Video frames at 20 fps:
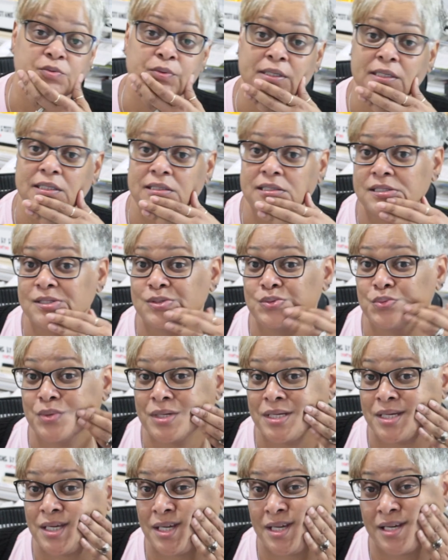with it this
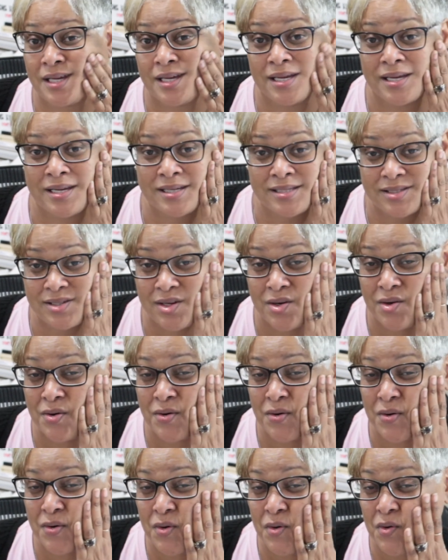weekend,
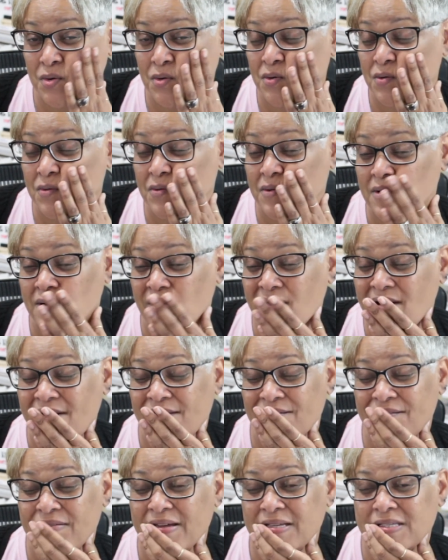so
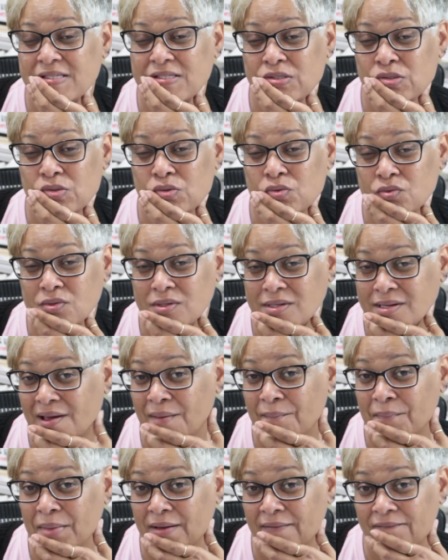if I do, then I'll
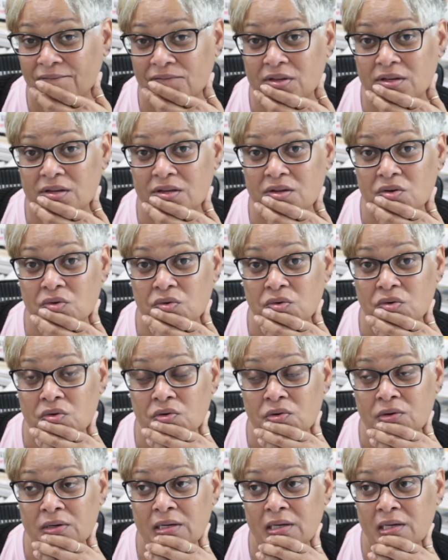make a video
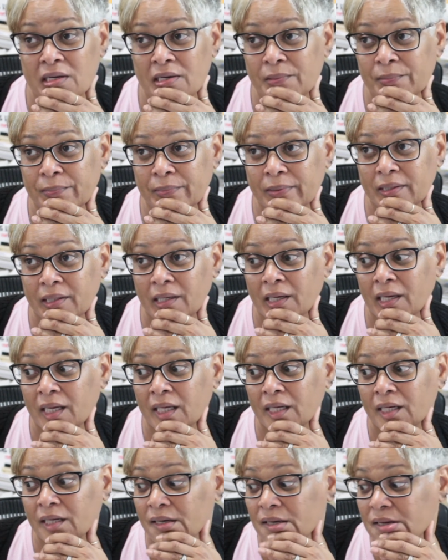on it. But
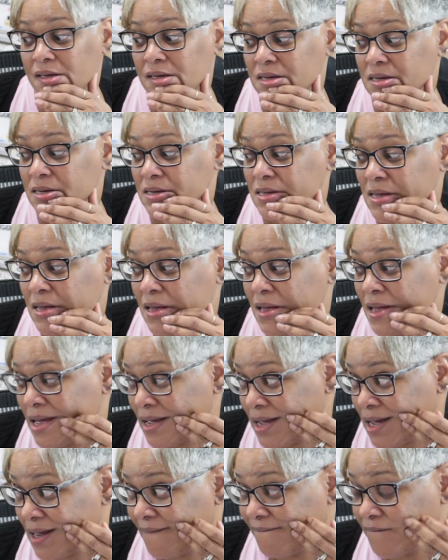
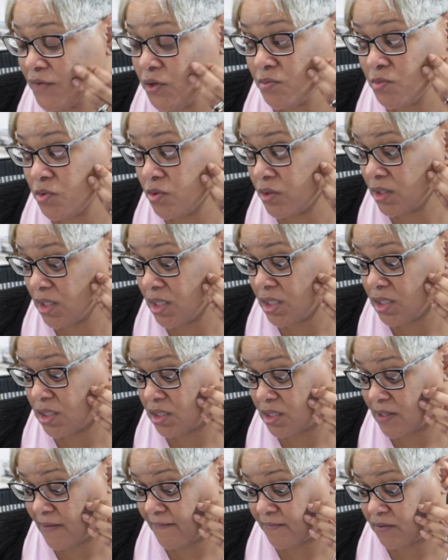I have a few more things
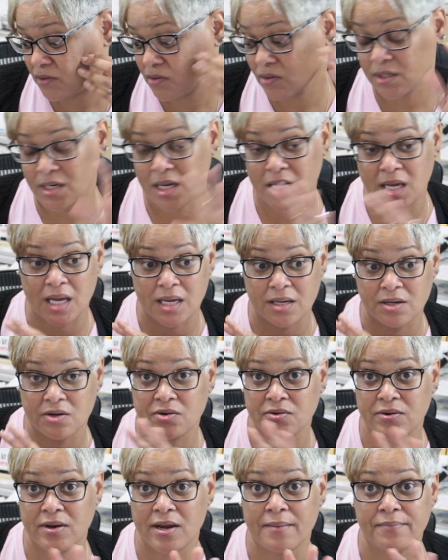left to do, and I got
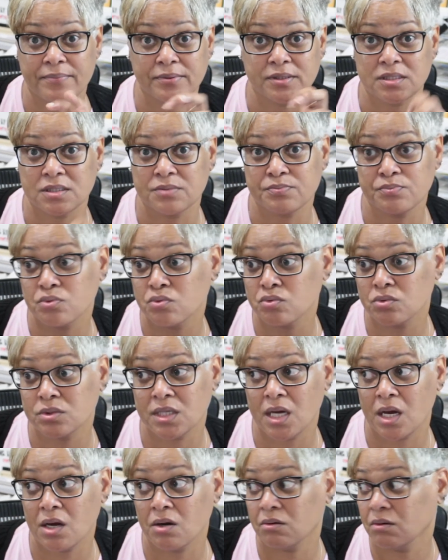crap just pulled
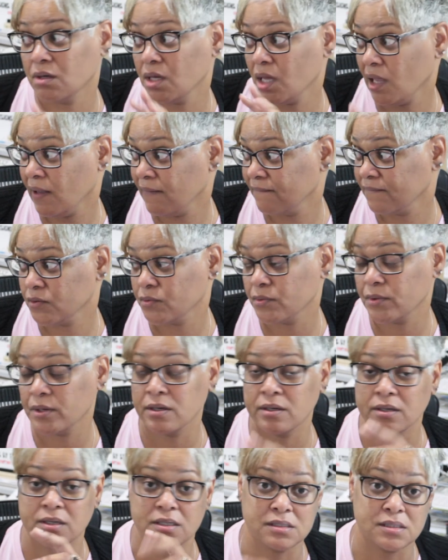out
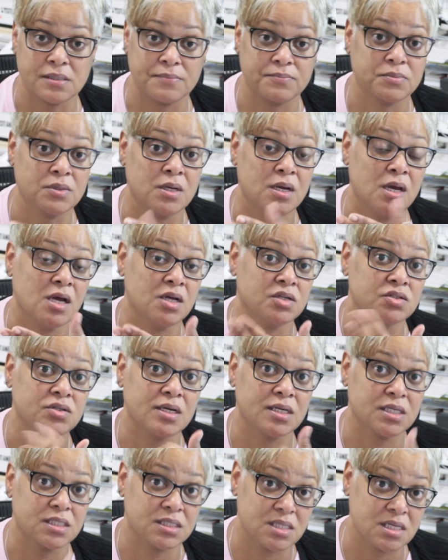everywhere because I'm
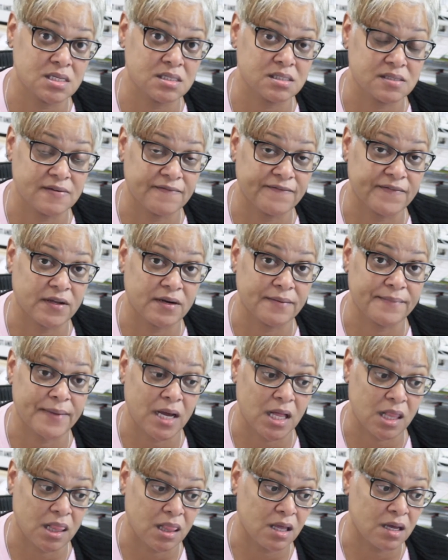trying to take stuff out of my
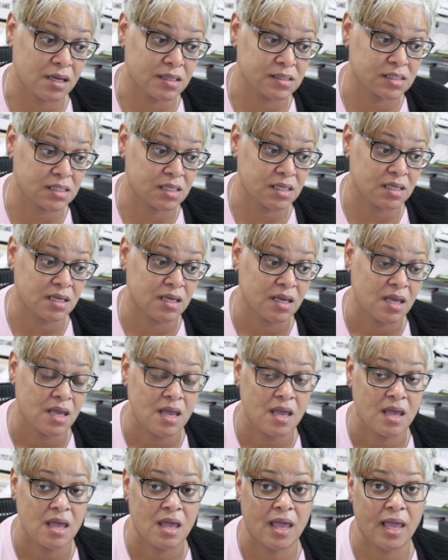closet
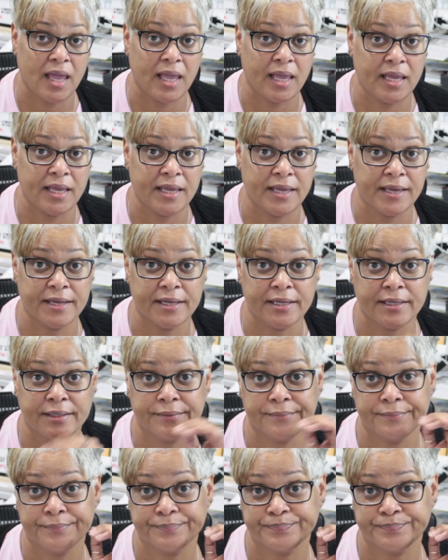and